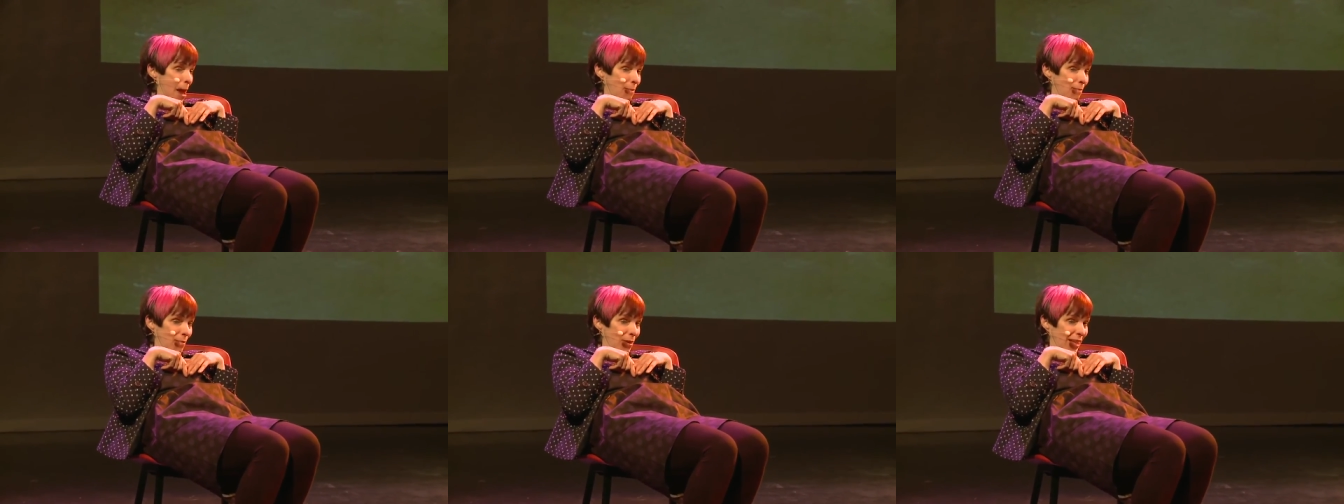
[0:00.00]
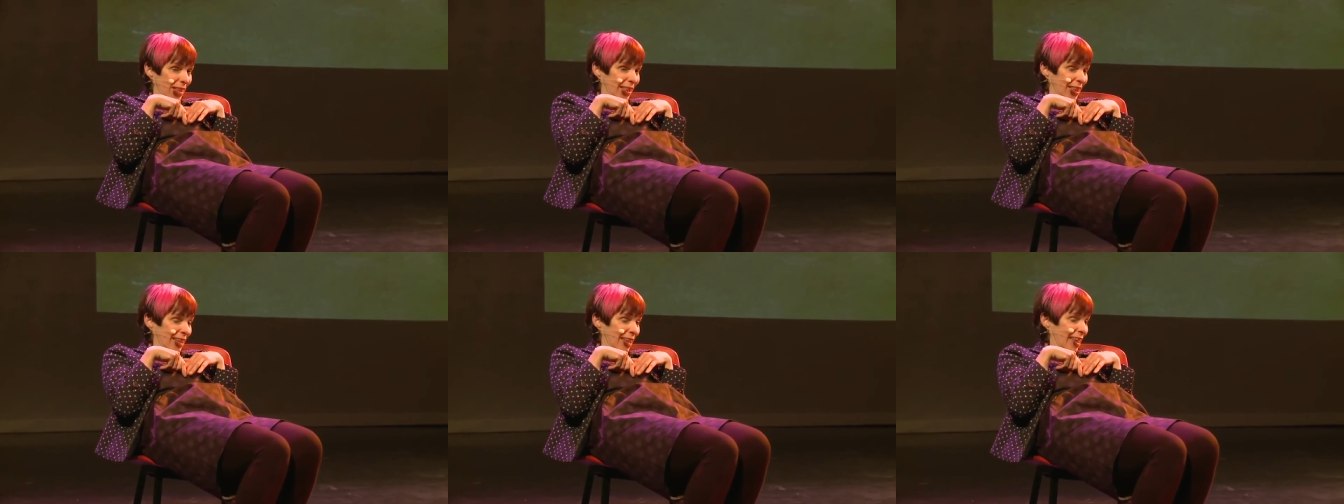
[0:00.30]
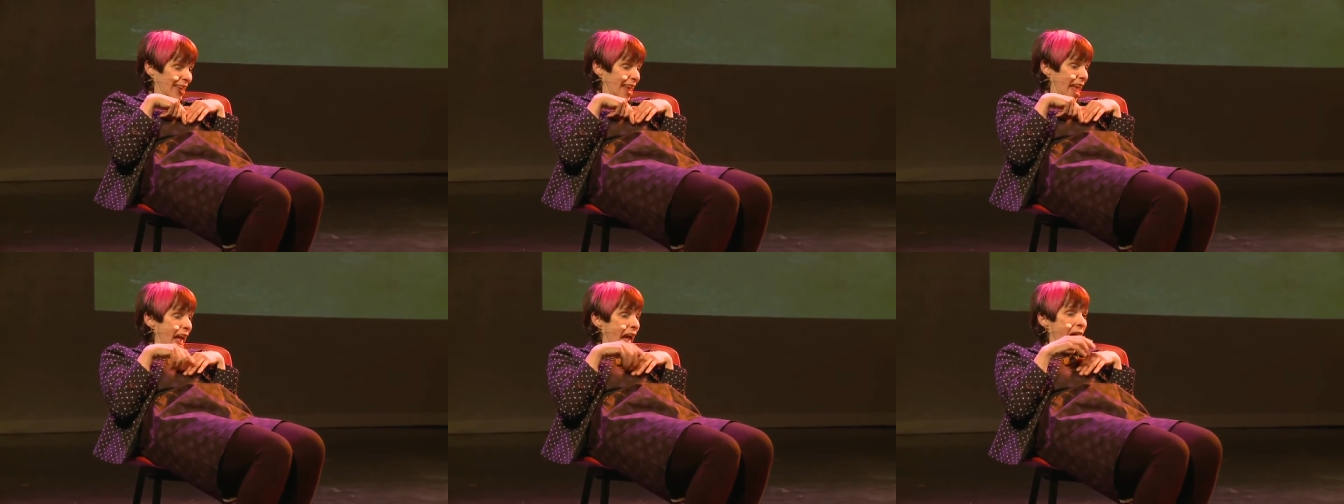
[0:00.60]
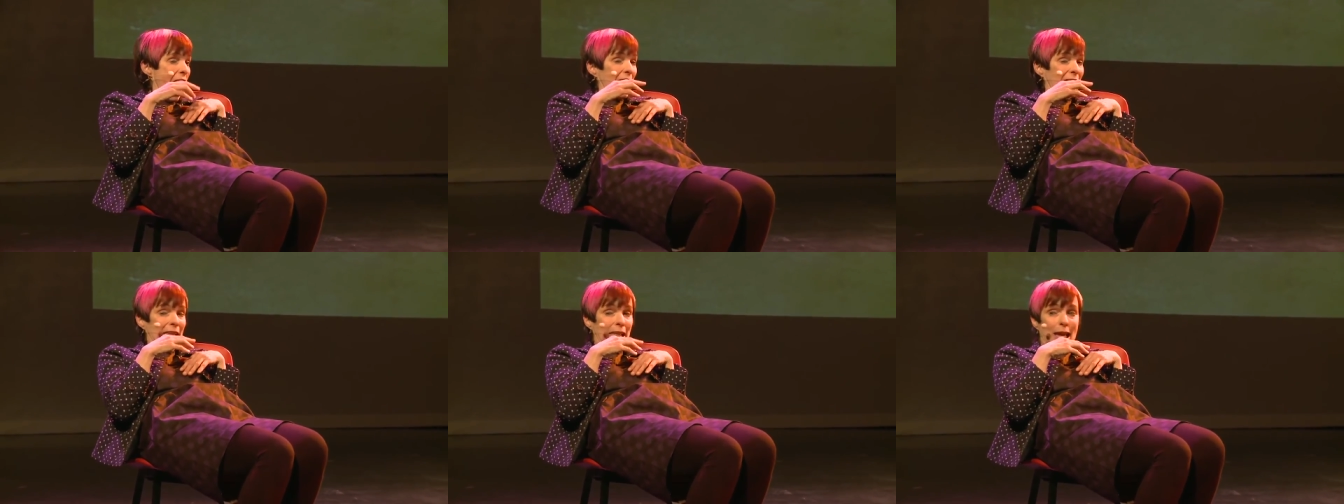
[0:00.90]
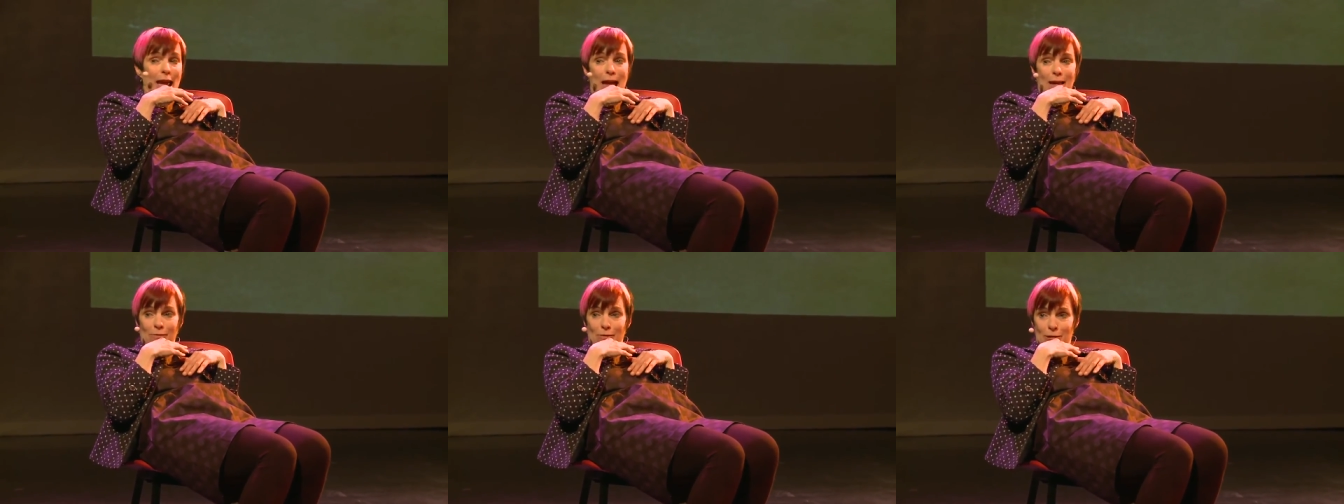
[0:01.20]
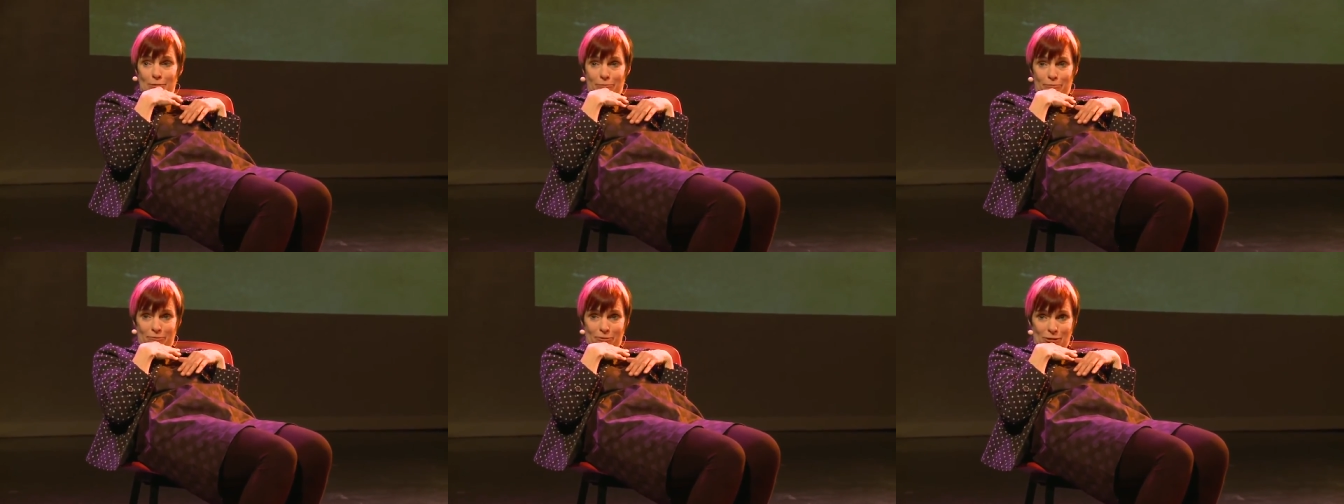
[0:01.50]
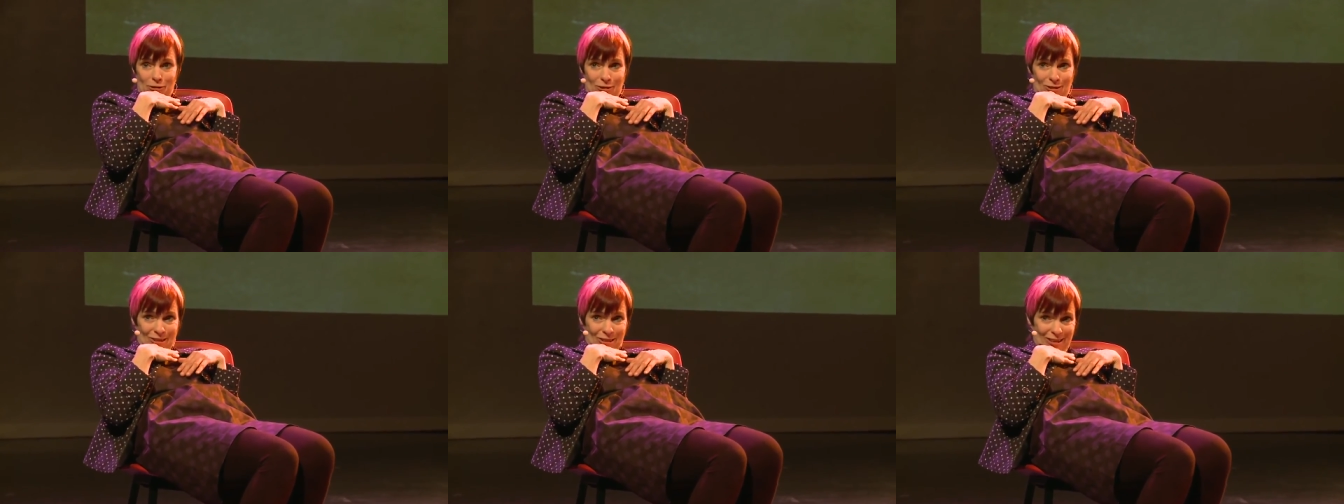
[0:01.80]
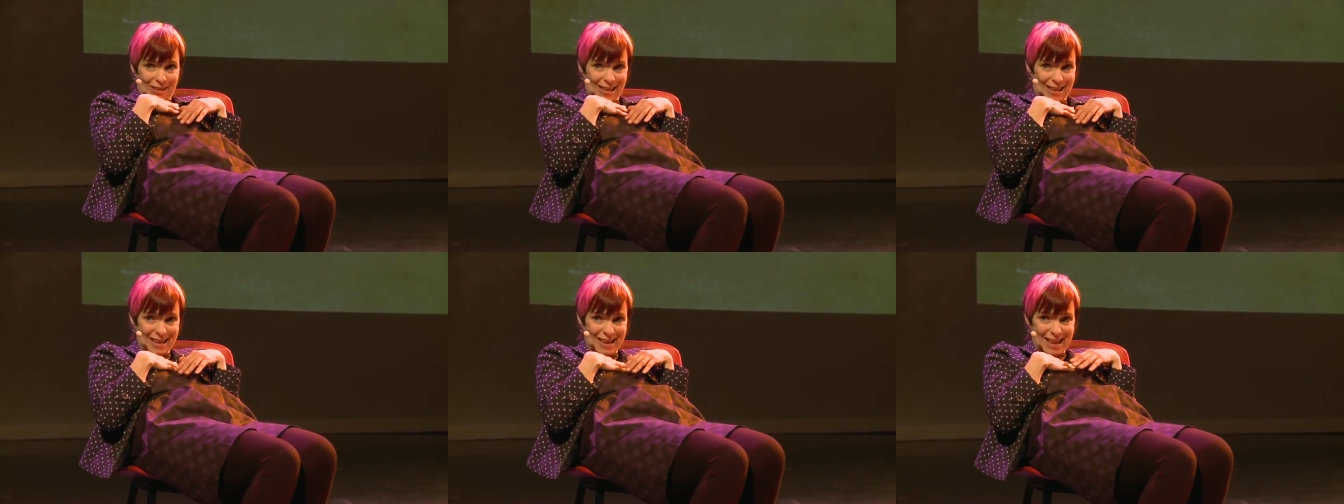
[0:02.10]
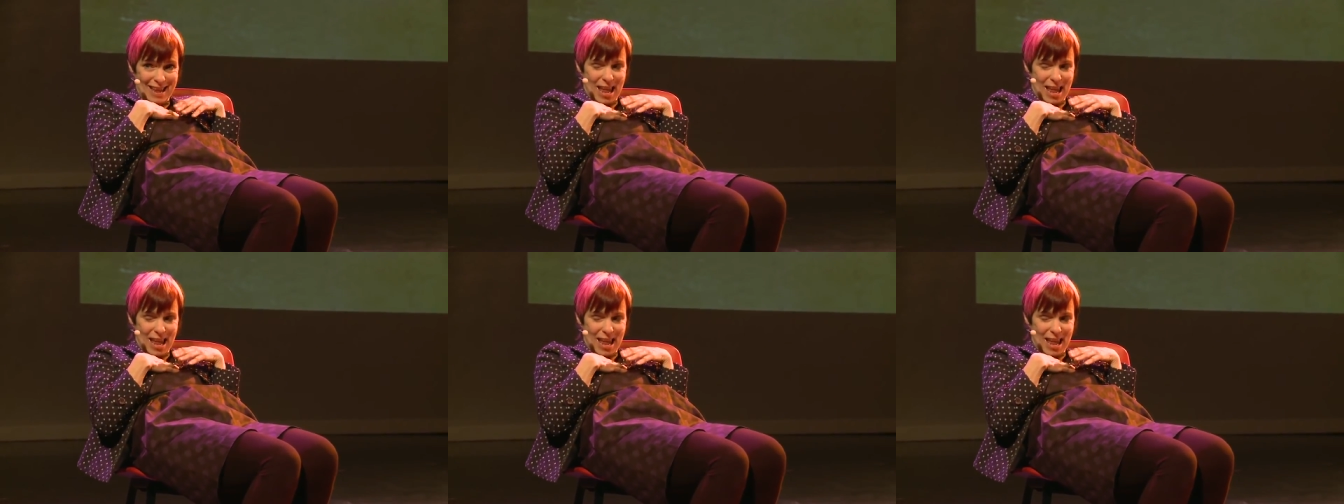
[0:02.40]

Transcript: but the cat got there first.